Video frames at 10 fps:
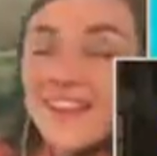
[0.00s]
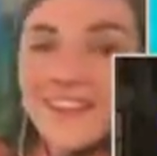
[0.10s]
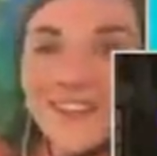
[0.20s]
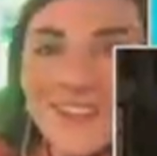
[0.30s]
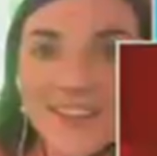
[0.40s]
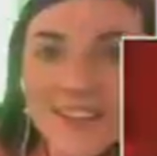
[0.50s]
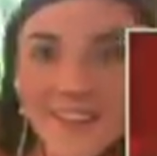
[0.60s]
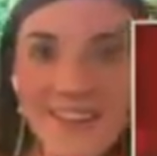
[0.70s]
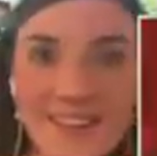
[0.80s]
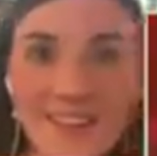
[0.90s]

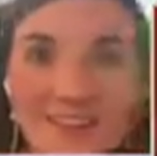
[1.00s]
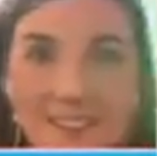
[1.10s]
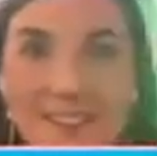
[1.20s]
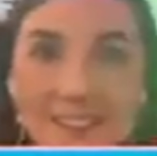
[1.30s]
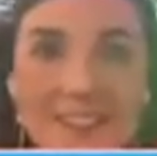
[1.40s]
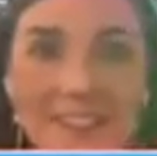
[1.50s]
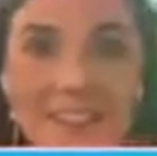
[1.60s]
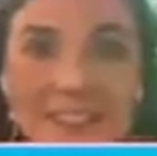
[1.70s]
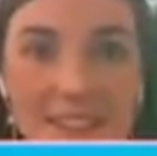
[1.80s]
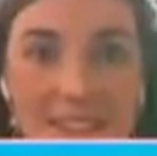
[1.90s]

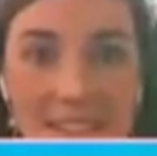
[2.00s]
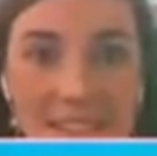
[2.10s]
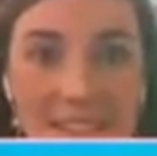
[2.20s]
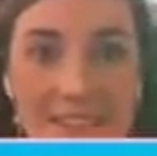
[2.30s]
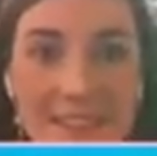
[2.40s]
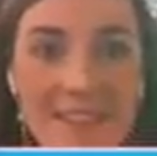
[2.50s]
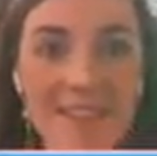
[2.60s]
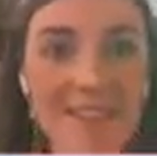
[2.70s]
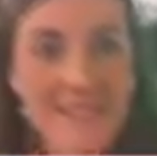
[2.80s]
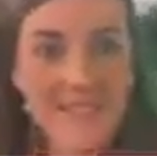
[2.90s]
[no speech]